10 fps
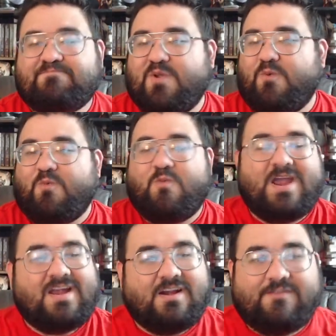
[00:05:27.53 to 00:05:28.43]

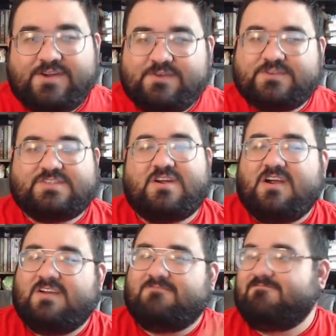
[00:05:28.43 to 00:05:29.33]
wherever you
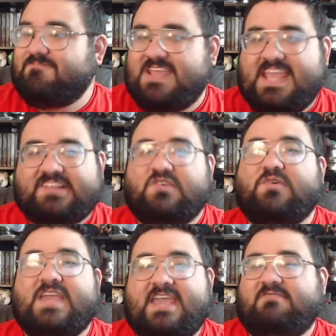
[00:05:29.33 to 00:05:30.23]
start, it's
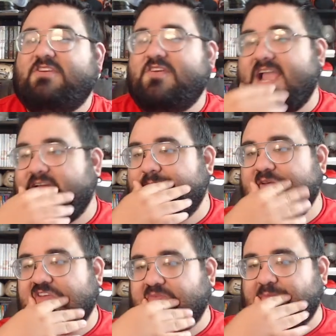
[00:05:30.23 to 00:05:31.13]
okay. You're not going to
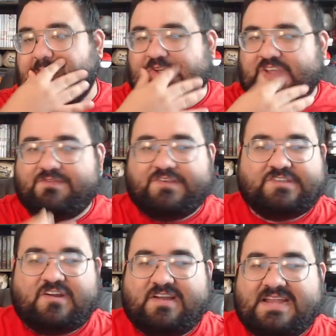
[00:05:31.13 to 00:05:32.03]
miss much if you
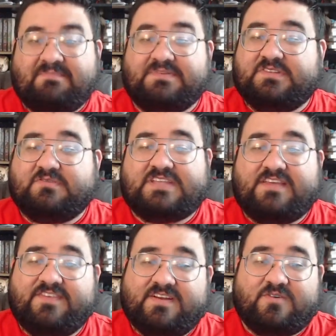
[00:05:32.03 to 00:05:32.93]
start in episode
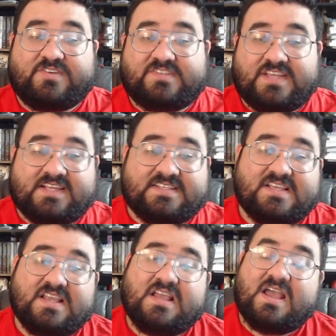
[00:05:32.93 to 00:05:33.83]
7 or 6.
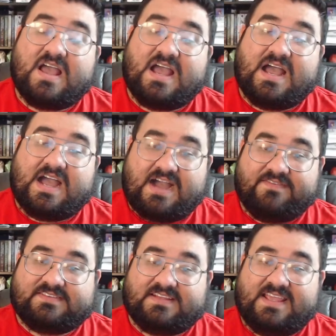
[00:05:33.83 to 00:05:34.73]

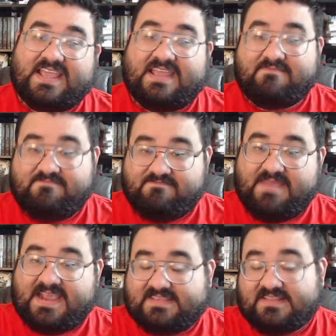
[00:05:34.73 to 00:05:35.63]
Obviously, it
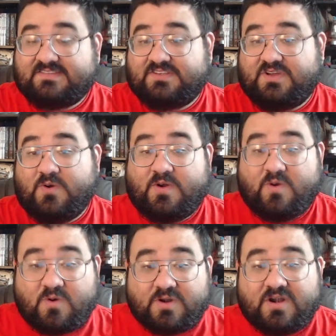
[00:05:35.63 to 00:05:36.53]
makes sense to go in
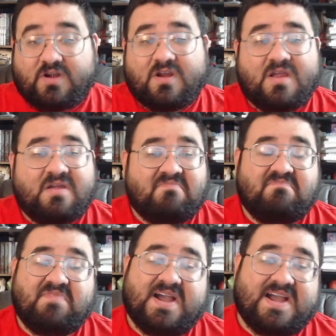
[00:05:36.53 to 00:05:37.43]
order,
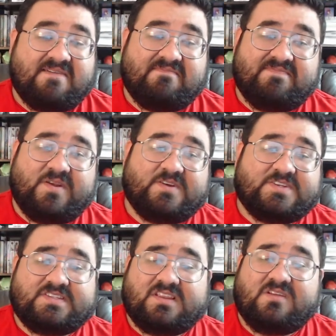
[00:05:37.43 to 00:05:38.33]
but there's
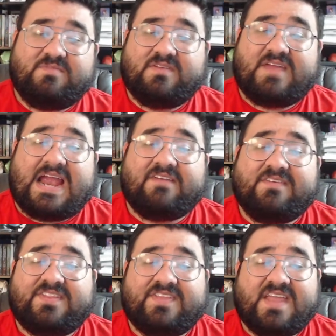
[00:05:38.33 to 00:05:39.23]
just a little bit of
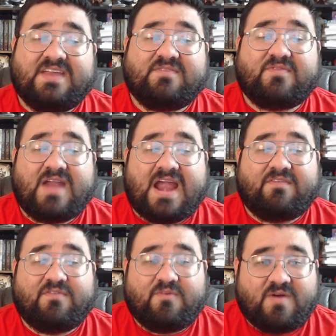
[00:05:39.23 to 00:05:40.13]
everything for
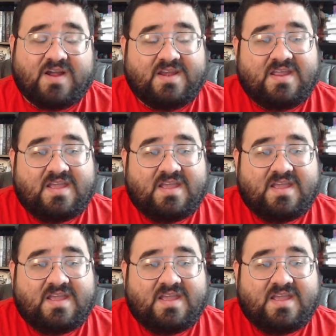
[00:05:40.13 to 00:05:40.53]
everyone.